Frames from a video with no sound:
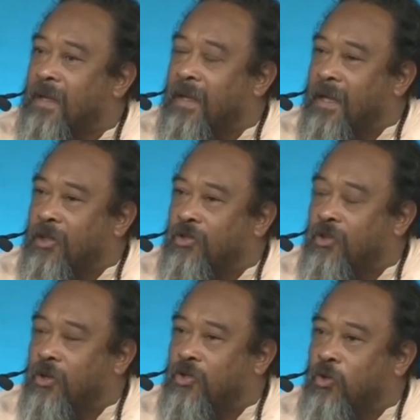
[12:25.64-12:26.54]
Getting to
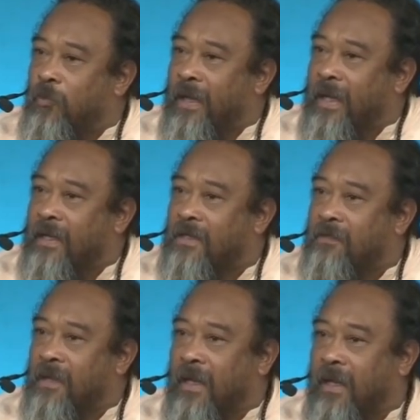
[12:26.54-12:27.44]
your true
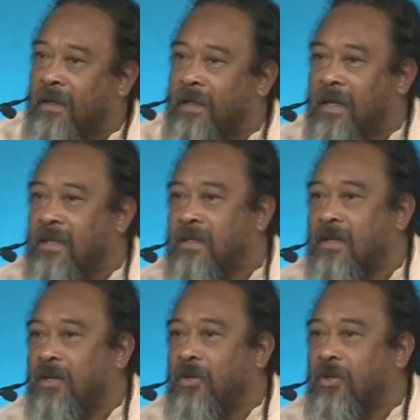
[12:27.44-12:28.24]
place, meaning that